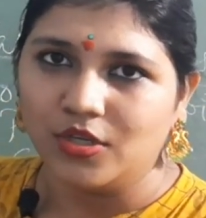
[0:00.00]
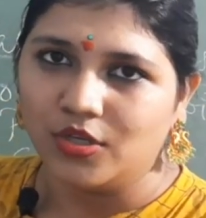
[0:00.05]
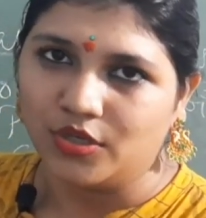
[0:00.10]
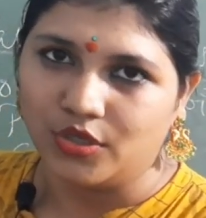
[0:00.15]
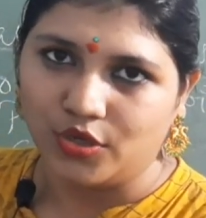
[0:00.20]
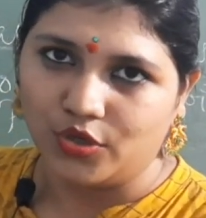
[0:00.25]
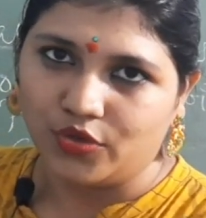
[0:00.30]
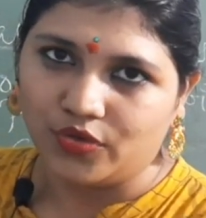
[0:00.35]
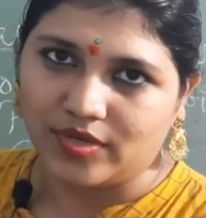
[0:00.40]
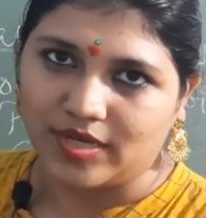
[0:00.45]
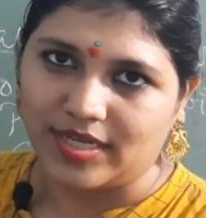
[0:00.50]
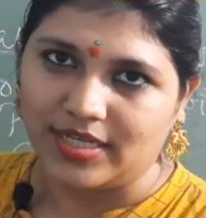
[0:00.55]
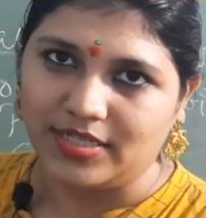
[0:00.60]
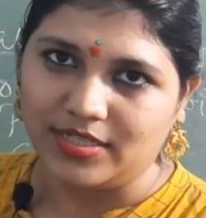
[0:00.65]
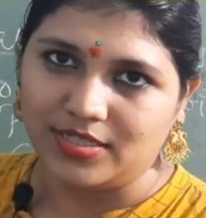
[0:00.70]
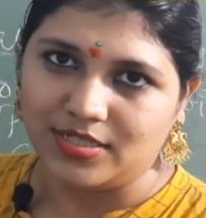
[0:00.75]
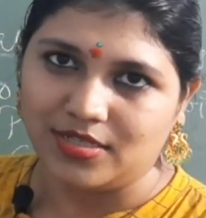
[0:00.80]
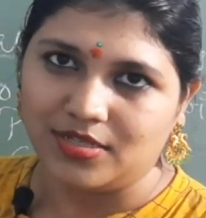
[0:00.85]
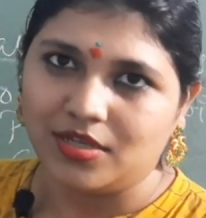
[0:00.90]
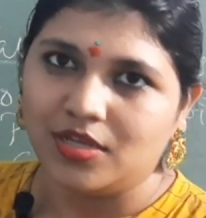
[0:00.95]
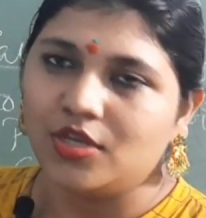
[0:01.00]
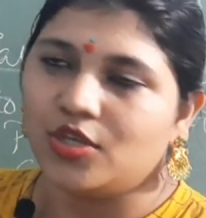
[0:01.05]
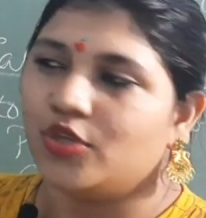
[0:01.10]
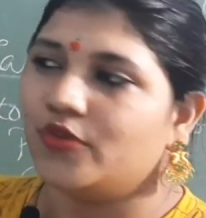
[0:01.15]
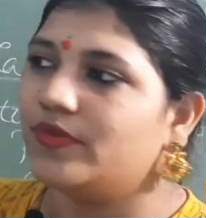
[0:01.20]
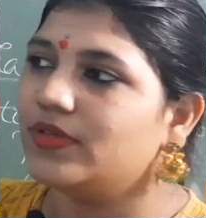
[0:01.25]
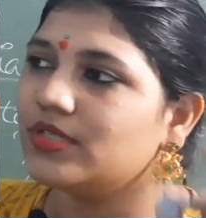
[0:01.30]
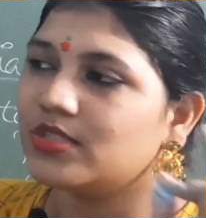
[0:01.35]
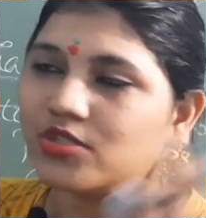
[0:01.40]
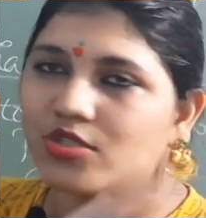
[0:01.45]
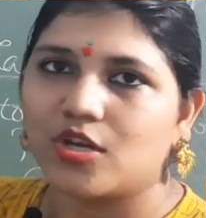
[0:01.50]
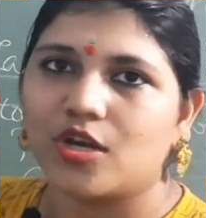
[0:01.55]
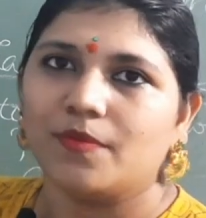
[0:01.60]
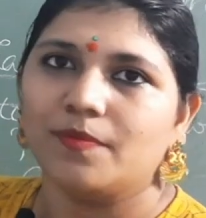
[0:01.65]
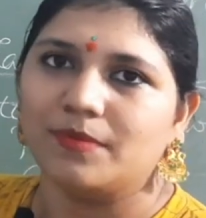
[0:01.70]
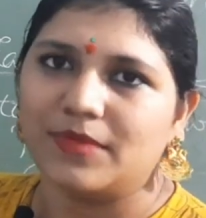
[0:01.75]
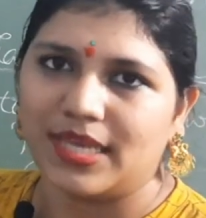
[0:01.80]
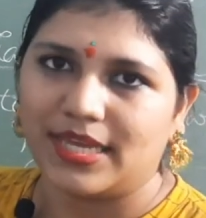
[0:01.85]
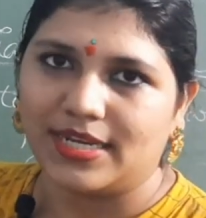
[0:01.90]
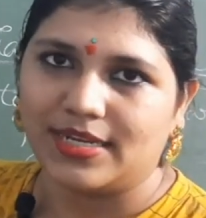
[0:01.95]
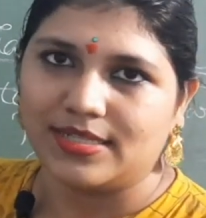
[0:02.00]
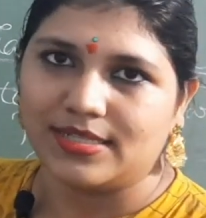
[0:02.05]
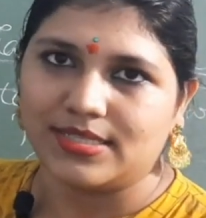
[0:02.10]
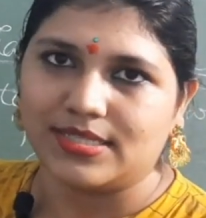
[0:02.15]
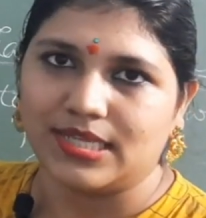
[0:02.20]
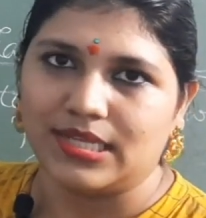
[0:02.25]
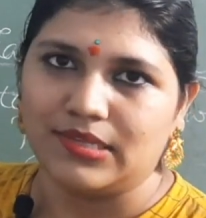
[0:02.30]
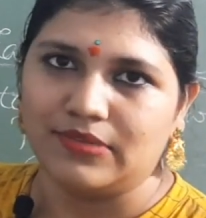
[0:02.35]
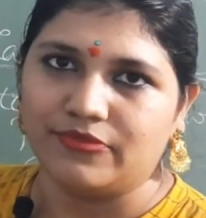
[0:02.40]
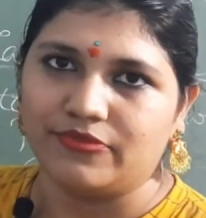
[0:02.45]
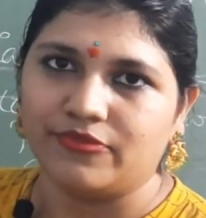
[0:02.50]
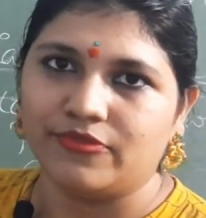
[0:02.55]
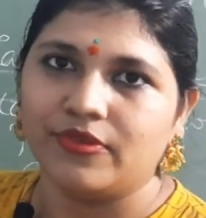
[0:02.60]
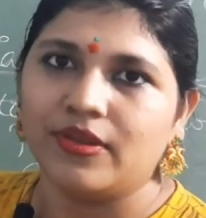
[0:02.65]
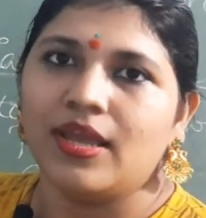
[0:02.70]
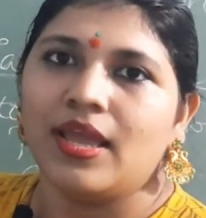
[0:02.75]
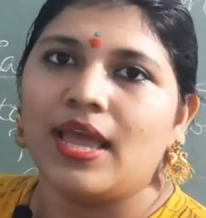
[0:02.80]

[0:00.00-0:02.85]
No, right? You will stop there itself.